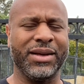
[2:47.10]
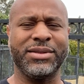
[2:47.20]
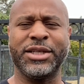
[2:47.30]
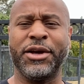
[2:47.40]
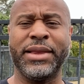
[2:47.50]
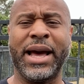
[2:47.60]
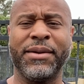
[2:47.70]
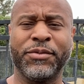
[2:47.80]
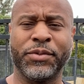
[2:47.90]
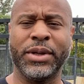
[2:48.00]
so
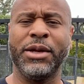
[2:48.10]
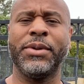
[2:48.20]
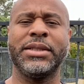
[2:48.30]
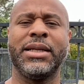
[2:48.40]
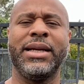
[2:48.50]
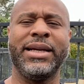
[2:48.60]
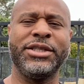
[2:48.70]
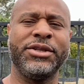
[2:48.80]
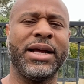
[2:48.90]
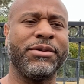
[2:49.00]
that really wasn't an
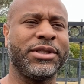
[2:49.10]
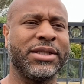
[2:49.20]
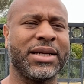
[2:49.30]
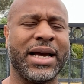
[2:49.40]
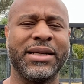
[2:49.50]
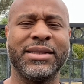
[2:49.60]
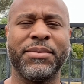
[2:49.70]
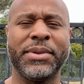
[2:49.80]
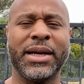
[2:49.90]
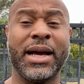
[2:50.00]
issue. That was just kind of
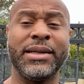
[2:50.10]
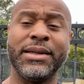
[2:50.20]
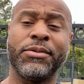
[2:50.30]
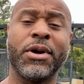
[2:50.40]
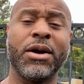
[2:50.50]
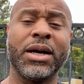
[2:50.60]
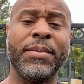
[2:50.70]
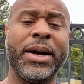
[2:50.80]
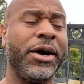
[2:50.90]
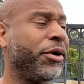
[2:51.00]
something I did wrong on
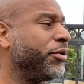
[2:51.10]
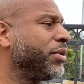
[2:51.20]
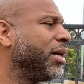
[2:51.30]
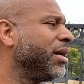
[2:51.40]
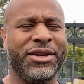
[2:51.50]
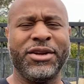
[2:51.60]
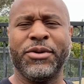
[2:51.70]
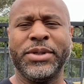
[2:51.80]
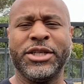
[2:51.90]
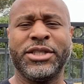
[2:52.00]
my own. You know,
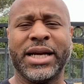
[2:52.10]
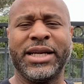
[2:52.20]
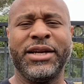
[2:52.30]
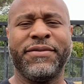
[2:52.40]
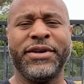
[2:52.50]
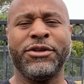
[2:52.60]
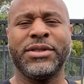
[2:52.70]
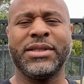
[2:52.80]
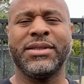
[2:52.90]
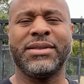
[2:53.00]
when you're checking your
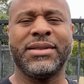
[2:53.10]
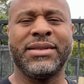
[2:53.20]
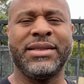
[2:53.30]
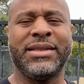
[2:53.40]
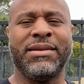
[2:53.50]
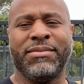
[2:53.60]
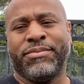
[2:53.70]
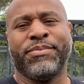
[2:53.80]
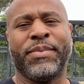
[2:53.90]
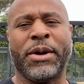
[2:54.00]
fuses,
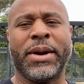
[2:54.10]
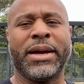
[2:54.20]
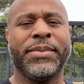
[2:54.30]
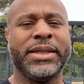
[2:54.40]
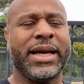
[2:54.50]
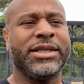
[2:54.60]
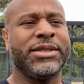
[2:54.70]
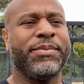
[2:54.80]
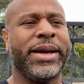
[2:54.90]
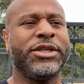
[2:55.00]
my
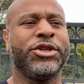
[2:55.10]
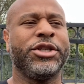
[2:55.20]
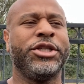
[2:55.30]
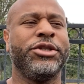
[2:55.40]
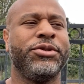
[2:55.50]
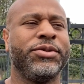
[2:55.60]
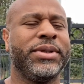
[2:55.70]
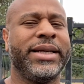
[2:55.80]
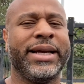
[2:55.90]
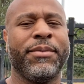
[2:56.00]
recommendation, make sure you
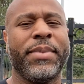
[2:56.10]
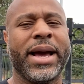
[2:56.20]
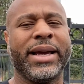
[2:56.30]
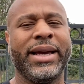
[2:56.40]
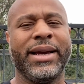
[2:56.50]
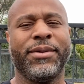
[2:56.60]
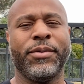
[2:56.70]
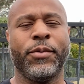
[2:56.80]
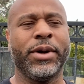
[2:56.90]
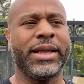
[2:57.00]
get them back in
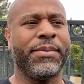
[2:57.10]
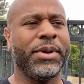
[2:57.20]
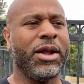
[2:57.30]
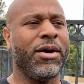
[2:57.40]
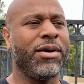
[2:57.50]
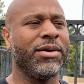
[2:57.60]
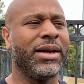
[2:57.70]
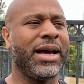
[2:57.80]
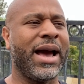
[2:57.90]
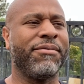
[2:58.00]
where they belong
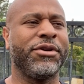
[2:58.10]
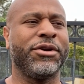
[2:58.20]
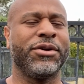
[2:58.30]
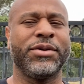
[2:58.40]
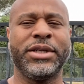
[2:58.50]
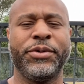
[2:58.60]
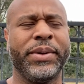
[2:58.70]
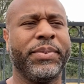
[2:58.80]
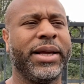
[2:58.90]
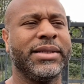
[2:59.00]
after you
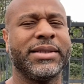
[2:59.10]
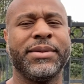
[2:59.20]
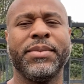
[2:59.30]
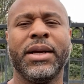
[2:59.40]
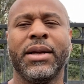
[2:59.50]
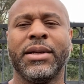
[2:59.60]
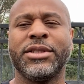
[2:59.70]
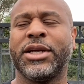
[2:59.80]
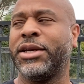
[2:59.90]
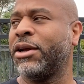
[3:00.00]
replace them,
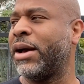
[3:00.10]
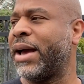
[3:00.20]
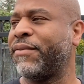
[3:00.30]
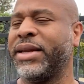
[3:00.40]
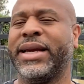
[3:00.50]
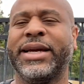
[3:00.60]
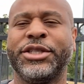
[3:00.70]
so you don't have any